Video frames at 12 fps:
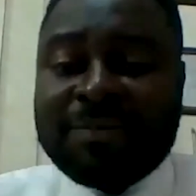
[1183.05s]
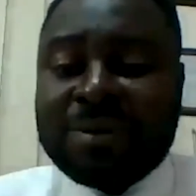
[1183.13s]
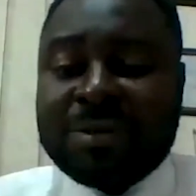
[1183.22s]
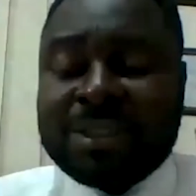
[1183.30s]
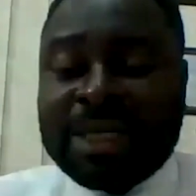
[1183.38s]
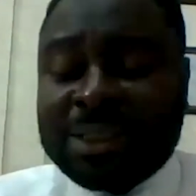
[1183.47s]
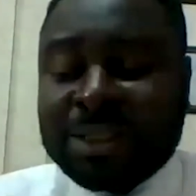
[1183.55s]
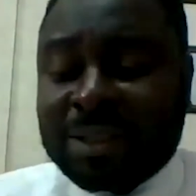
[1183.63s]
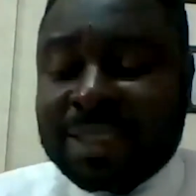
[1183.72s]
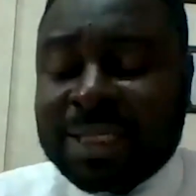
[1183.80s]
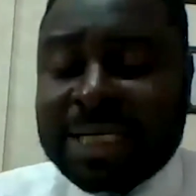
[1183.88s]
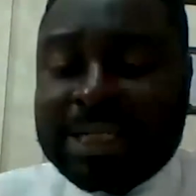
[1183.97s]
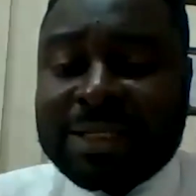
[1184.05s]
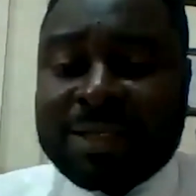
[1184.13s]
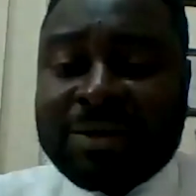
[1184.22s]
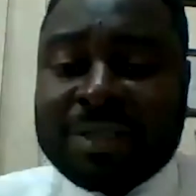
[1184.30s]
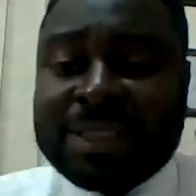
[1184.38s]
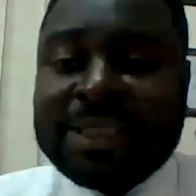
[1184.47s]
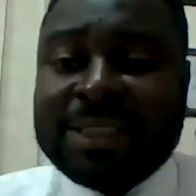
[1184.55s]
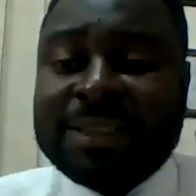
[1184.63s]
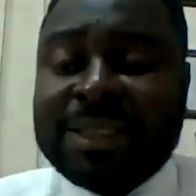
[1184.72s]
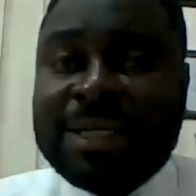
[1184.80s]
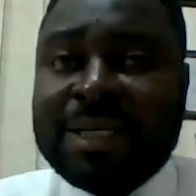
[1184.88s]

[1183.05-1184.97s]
contractures like causing